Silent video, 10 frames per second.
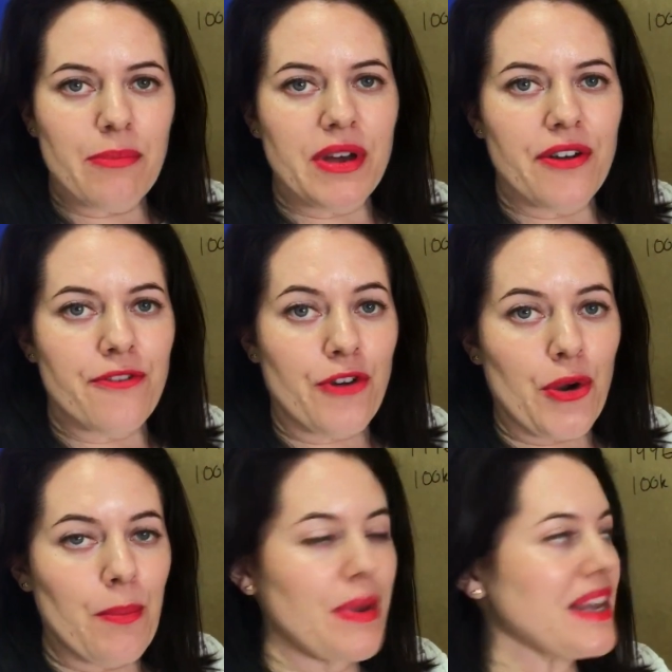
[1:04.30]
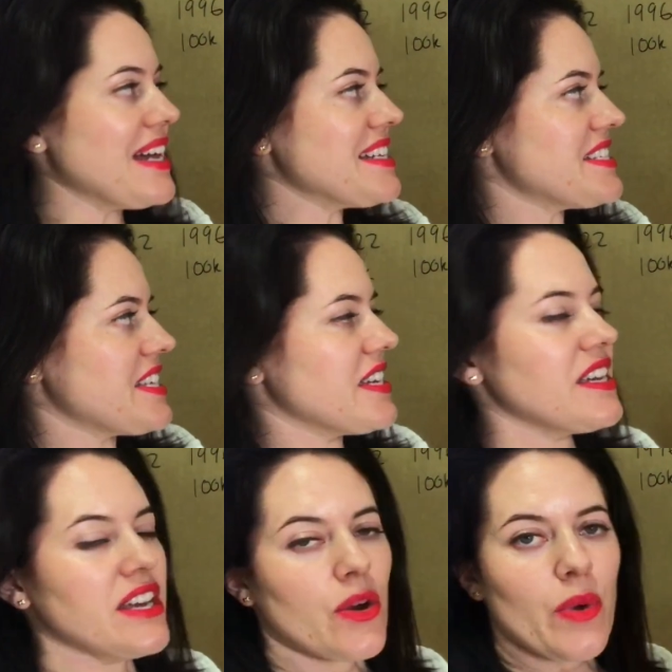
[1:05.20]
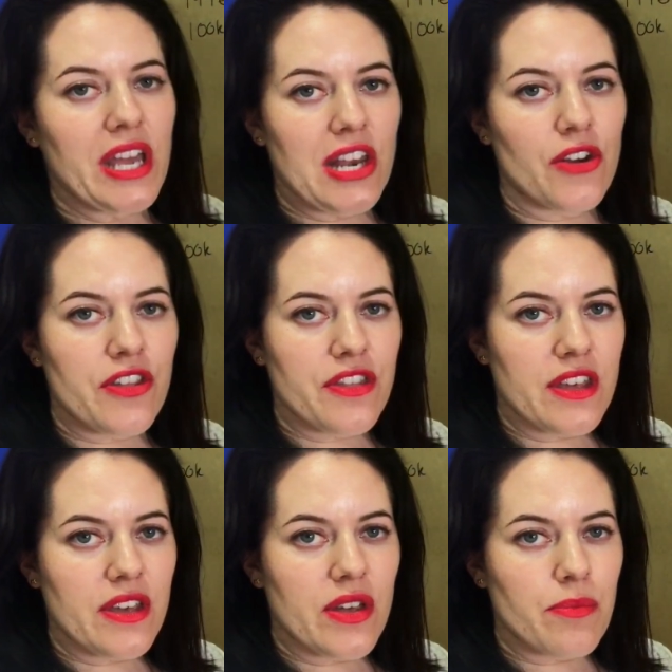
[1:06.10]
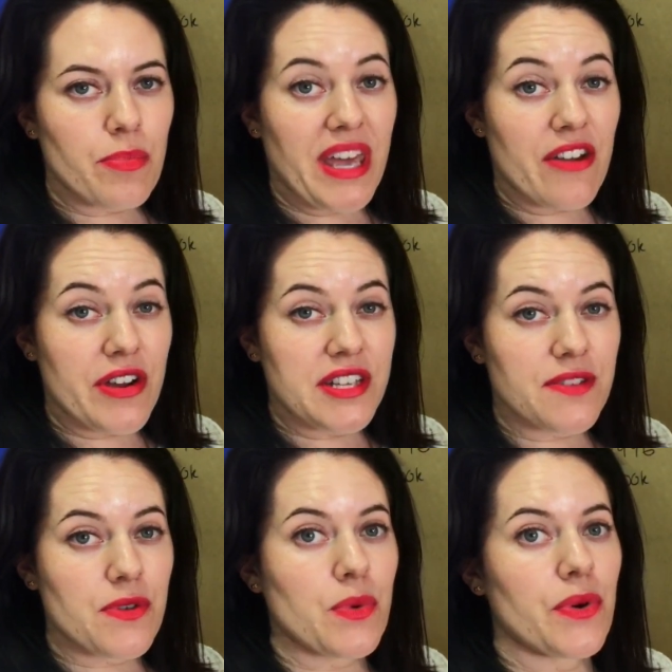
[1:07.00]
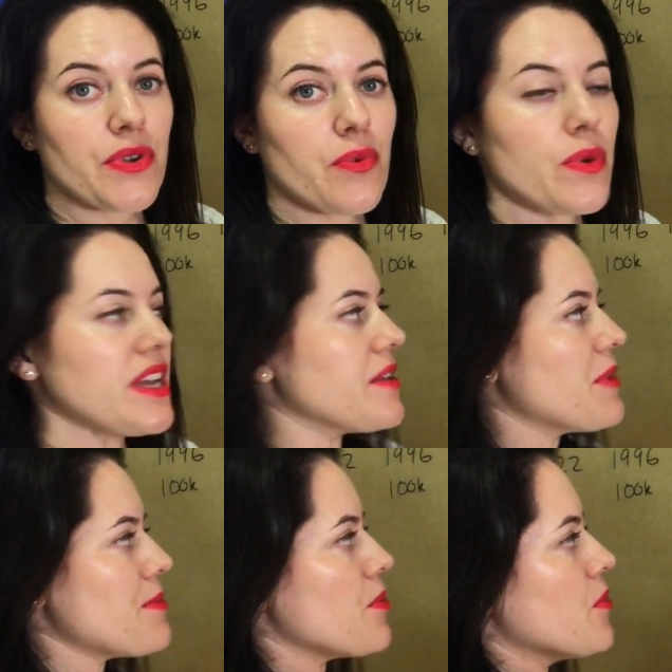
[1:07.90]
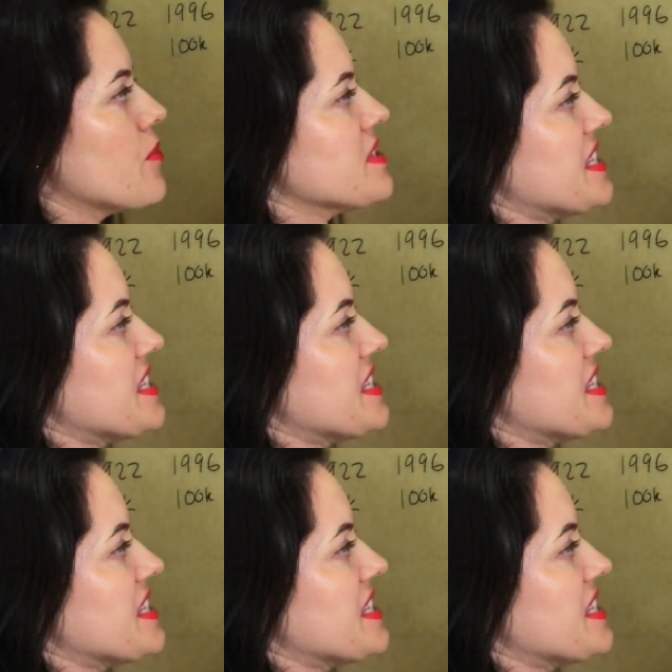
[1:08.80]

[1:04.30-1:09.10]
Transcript: number from last year, we can look at the big areas of the world and where people